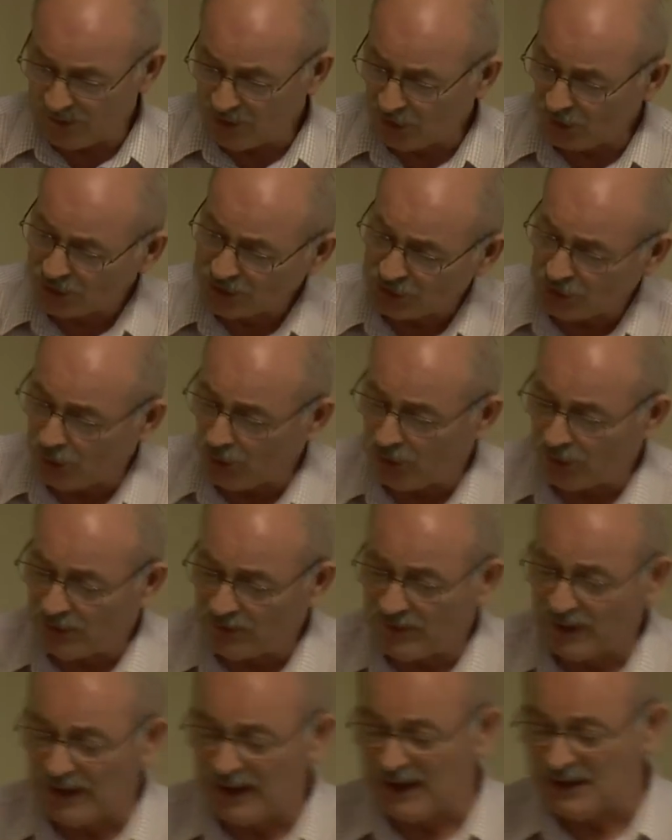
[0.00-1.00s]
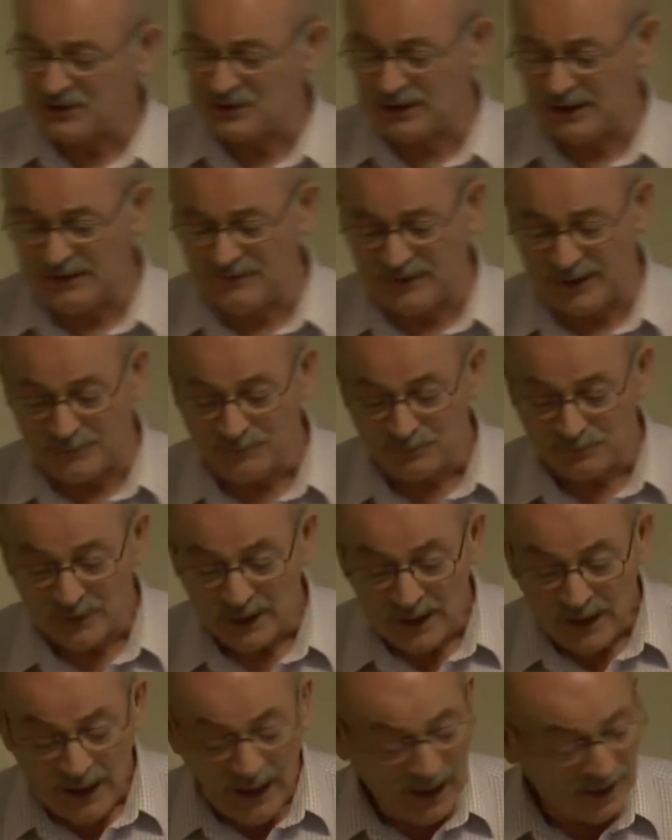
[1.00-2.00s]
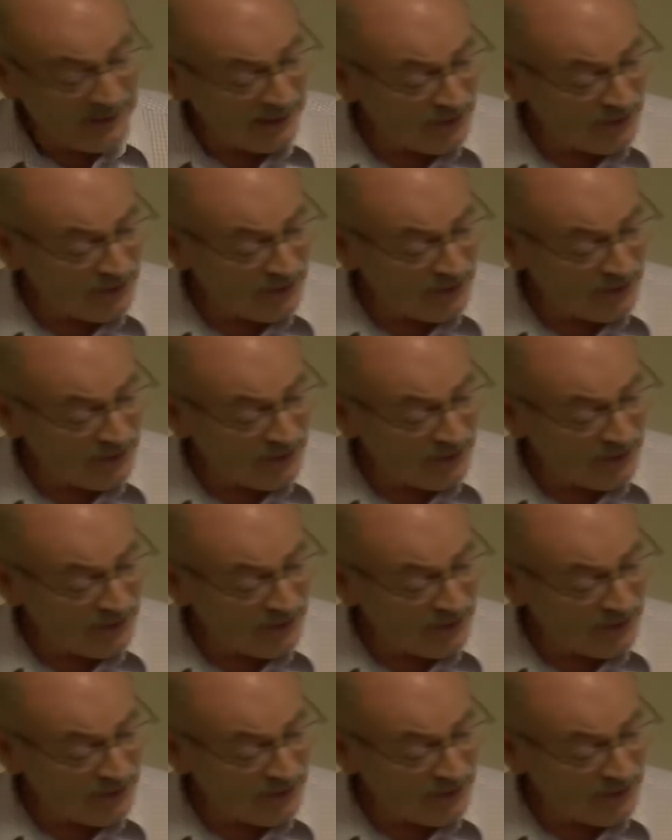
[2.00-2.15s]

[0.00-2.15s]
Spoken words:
touched on the last evening. And